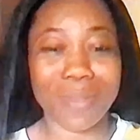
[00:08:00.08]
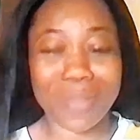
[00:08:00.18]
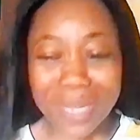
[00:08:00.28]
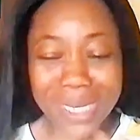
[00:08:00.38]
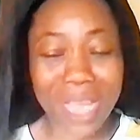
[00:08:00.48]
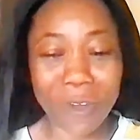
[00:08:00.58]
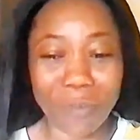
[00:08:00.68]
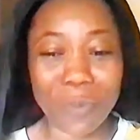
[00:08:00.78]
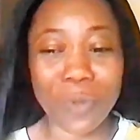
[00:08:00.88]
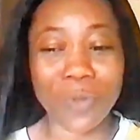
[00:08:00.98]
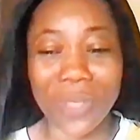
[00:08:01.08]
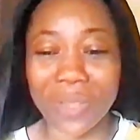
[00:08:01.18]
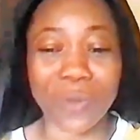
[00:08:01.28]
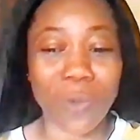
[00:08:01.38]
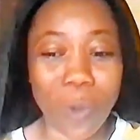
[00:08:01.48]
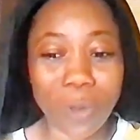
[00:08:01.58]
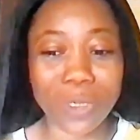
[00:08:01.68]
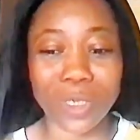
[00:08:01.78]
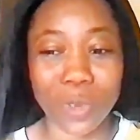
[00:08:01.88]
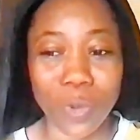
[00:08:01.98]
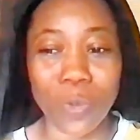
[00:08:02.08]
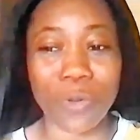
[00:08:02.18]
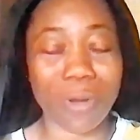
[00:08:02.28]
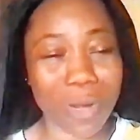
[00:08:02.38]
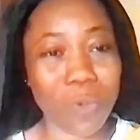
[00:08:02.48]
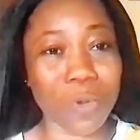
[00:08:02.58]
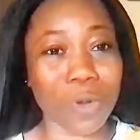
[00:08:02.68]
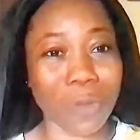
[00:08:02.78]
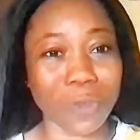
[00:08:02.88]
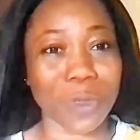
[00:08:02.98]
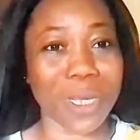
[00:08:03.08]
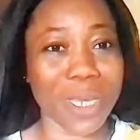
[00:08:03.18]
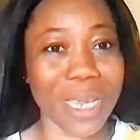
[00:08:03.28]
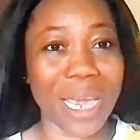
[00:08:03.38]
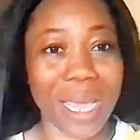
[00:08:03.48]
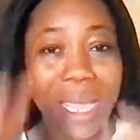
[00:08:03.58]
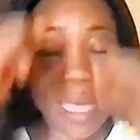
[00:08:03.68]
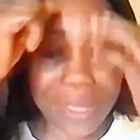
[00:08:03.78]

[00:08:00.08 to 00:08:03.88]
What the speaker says: These kind of people, they are the ones, we really would love to hear